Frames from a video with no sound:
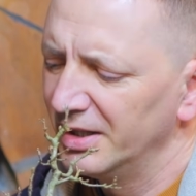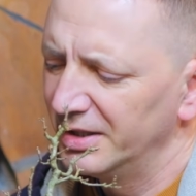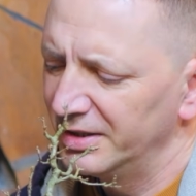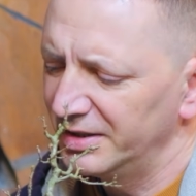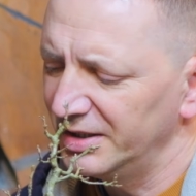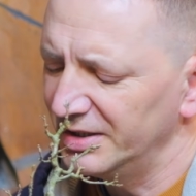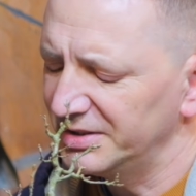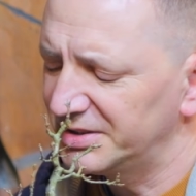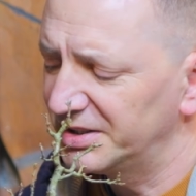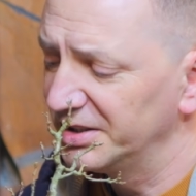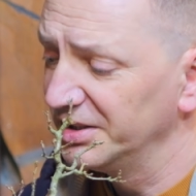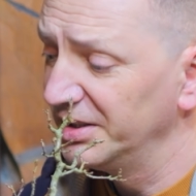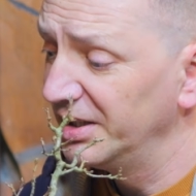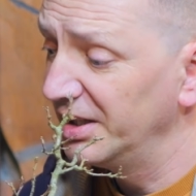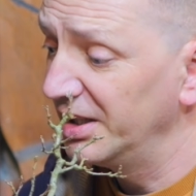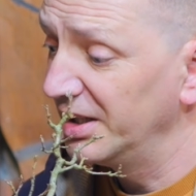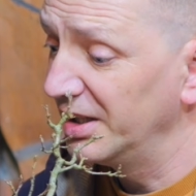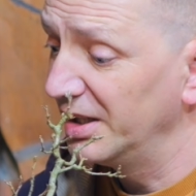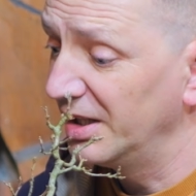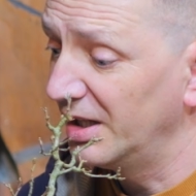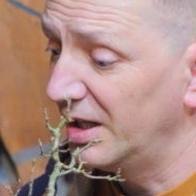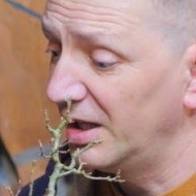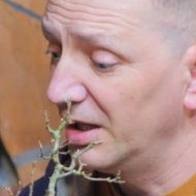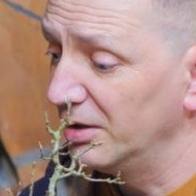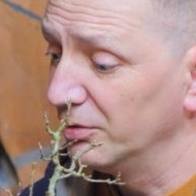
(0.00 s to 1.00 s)

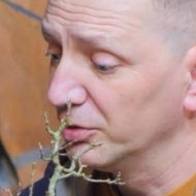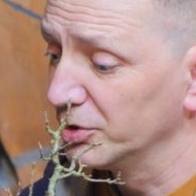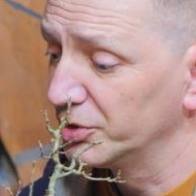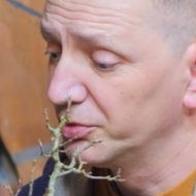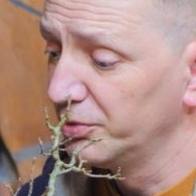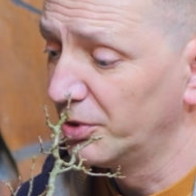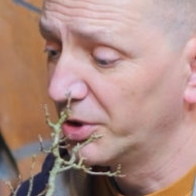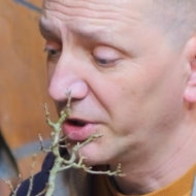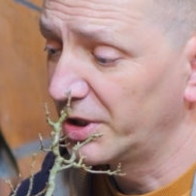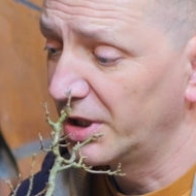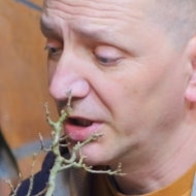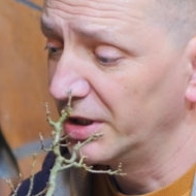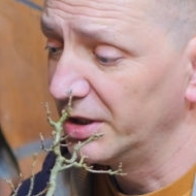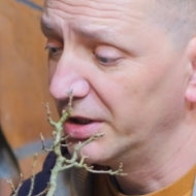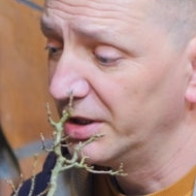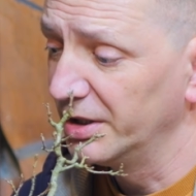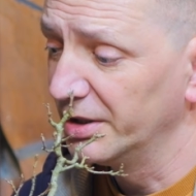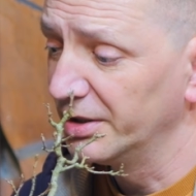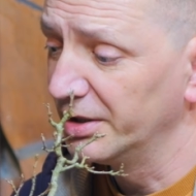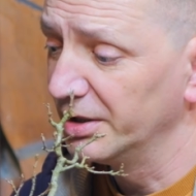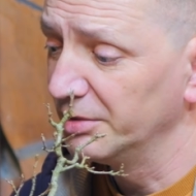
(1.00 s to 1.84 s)
Yesterday I was working here